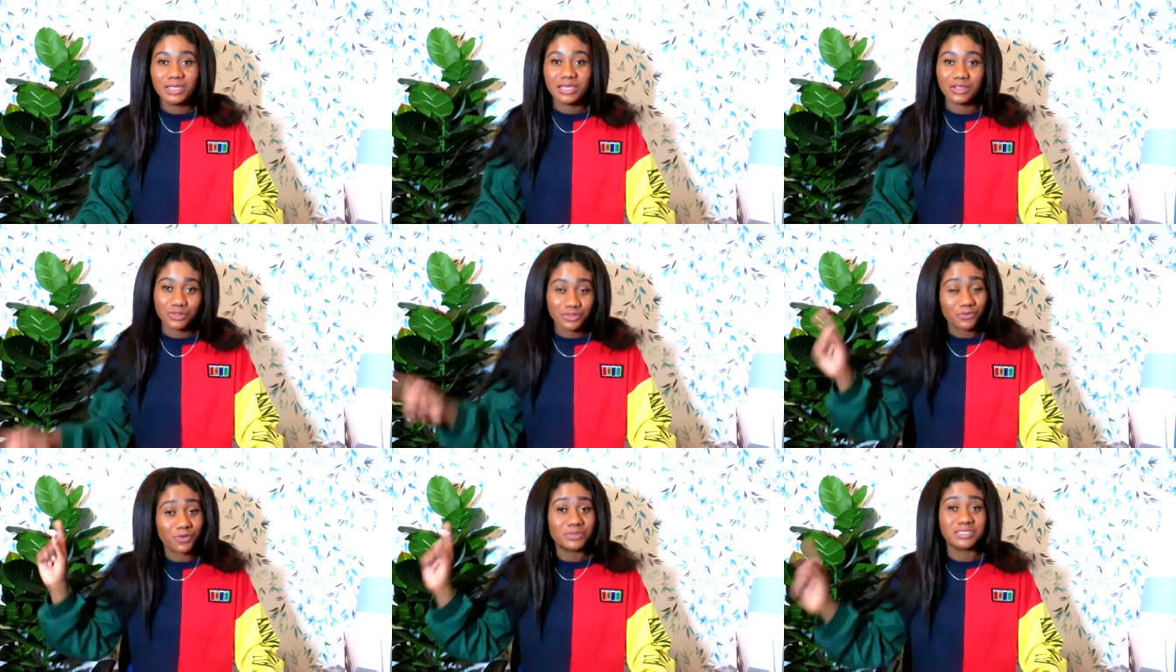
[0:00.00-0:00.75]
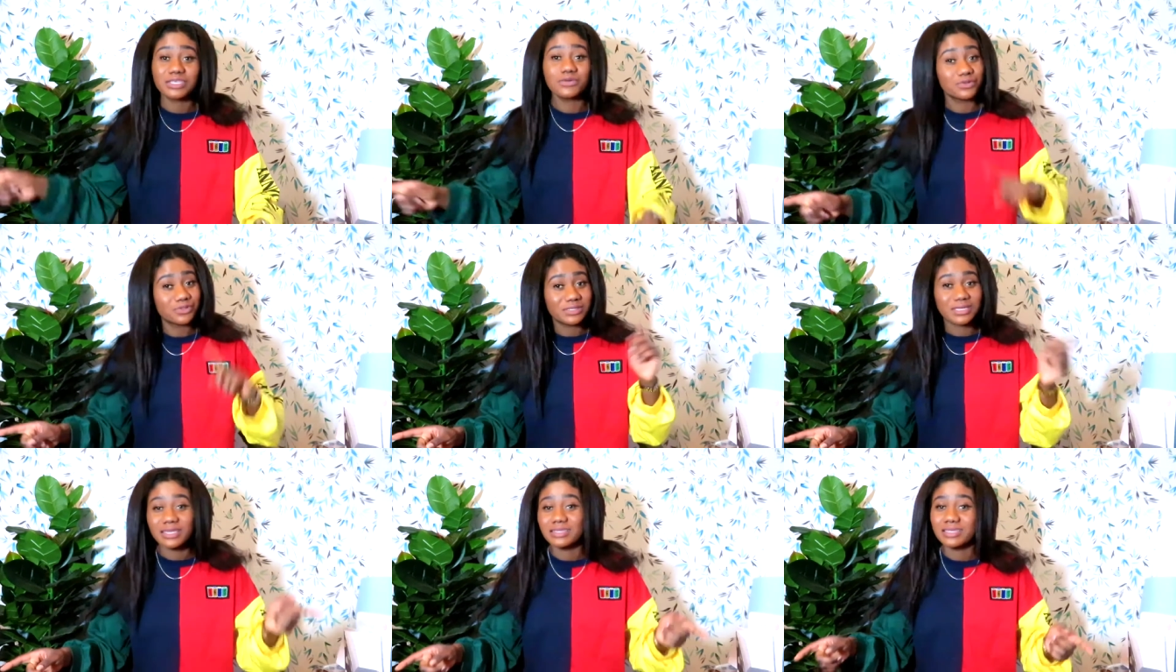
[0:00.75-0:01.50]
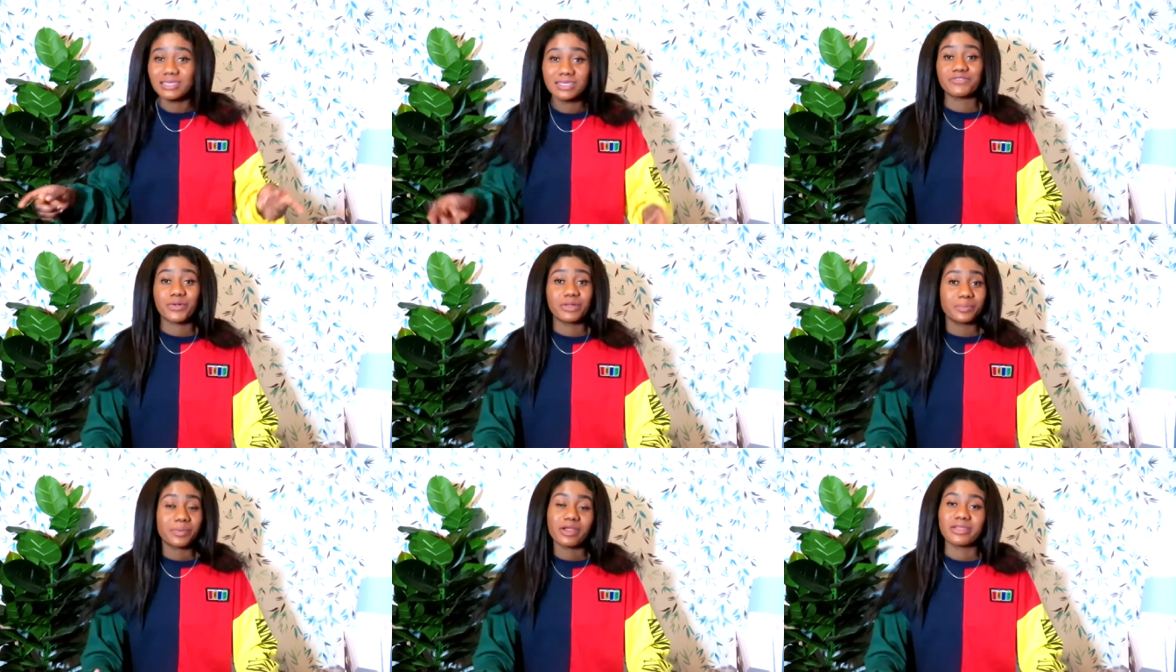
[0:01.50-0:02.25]
Those are from 0 to 10. Very
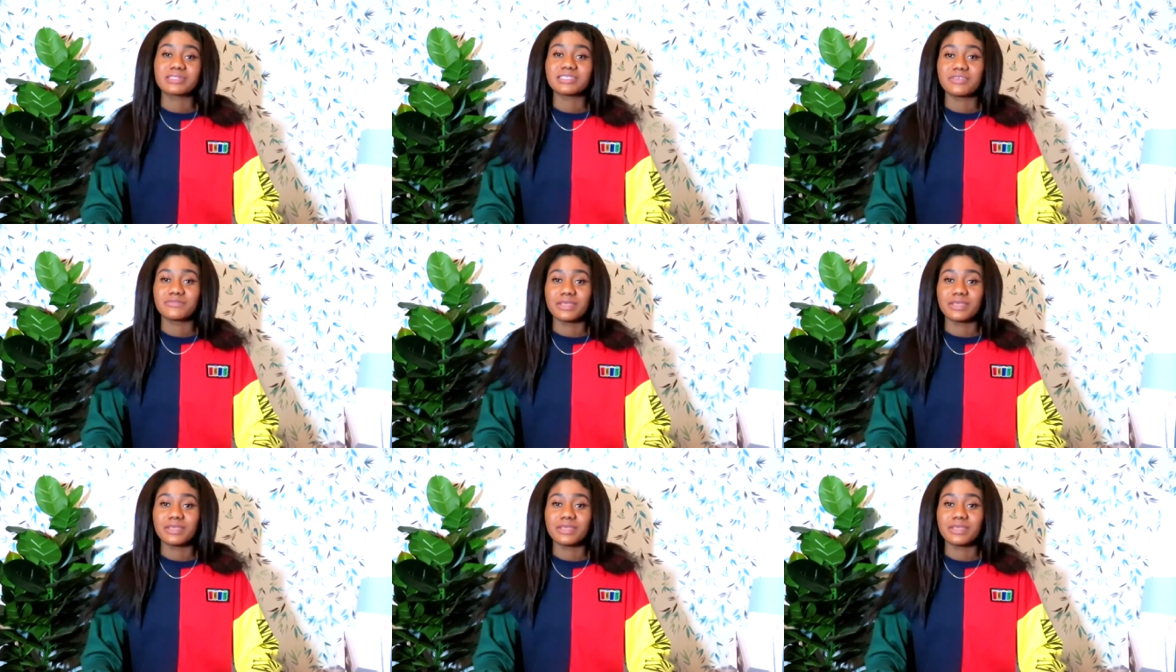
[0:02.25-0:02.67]
imperative